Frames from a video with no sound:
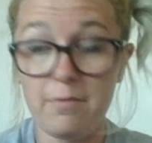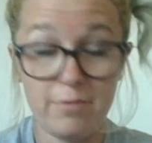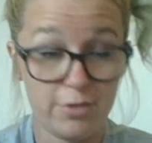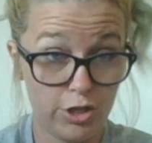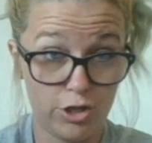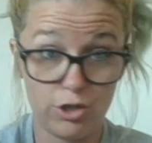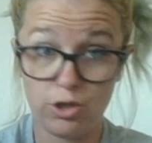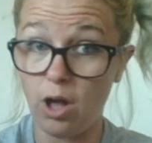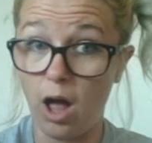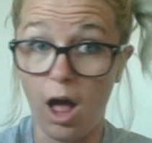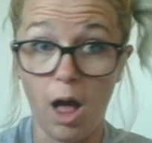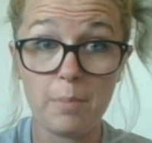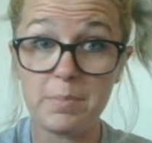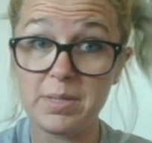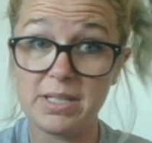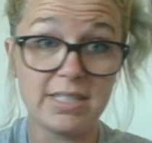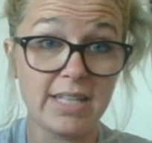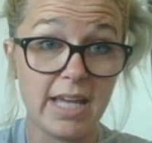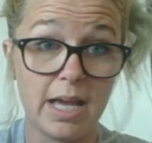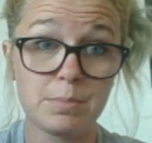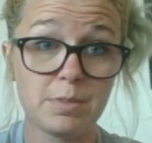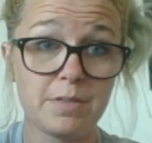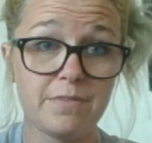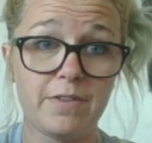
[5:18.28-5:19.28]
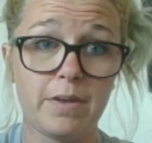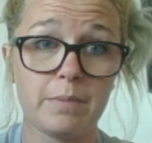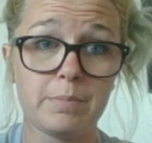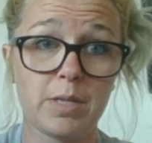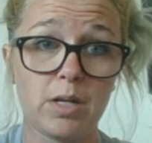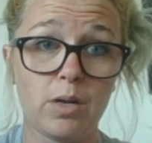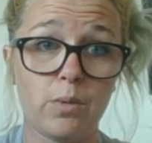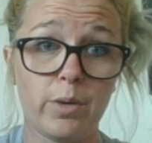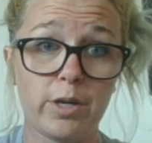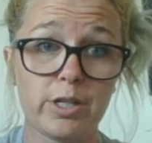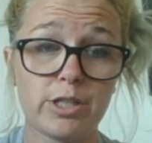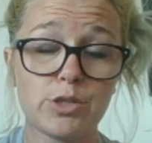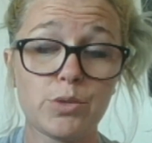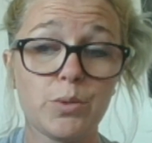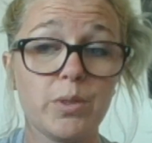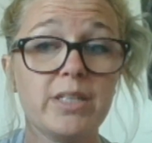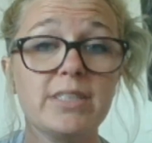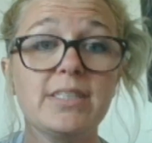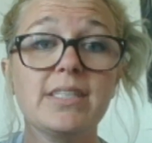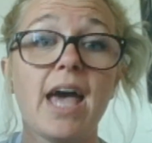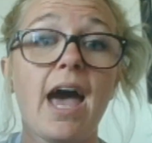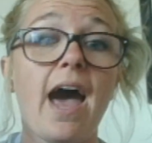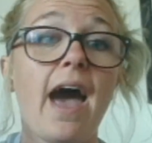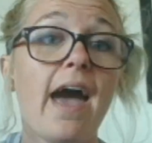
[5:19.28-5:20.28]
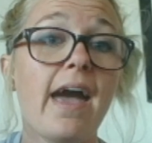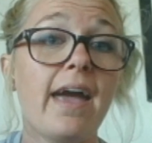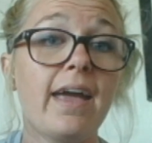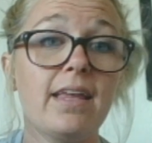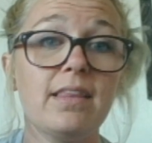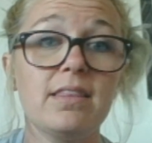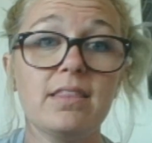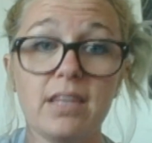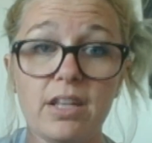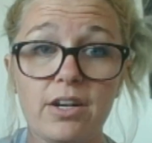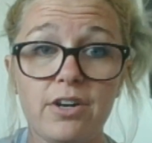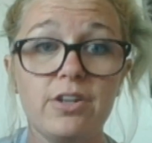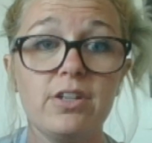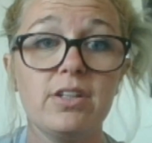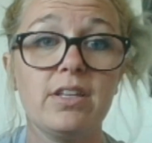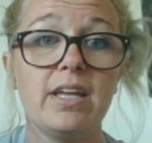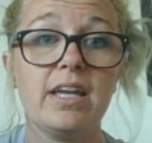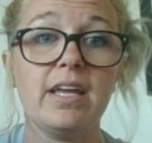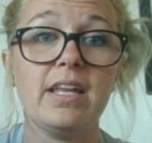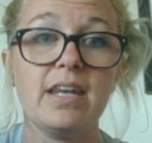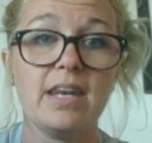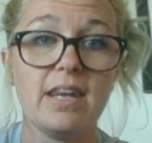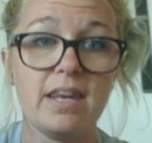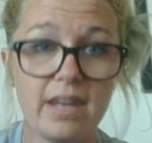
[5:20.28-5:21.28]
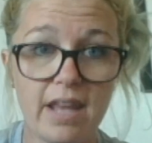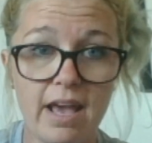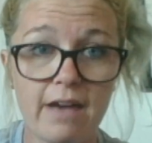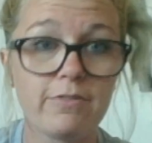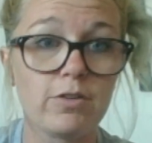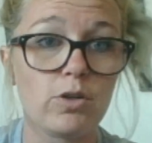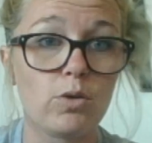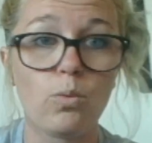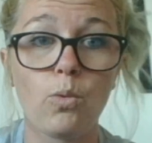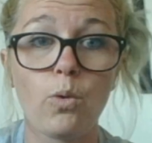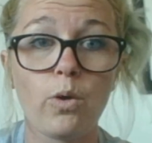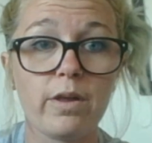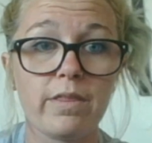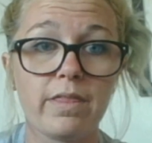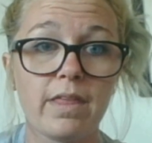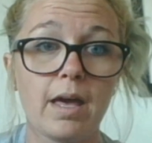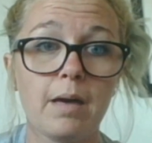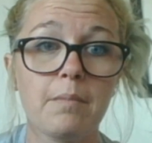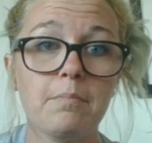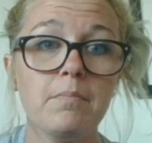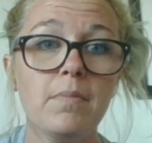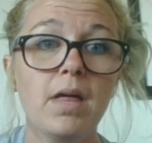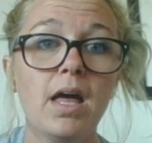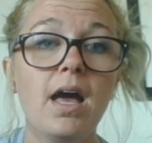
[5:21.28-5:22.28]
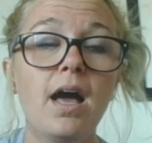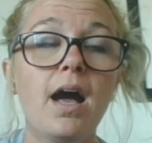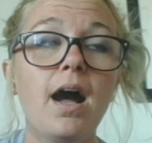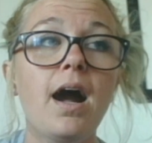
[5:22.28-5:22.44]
I'll be damned if I'm going to wear shorts. I literally never wore them.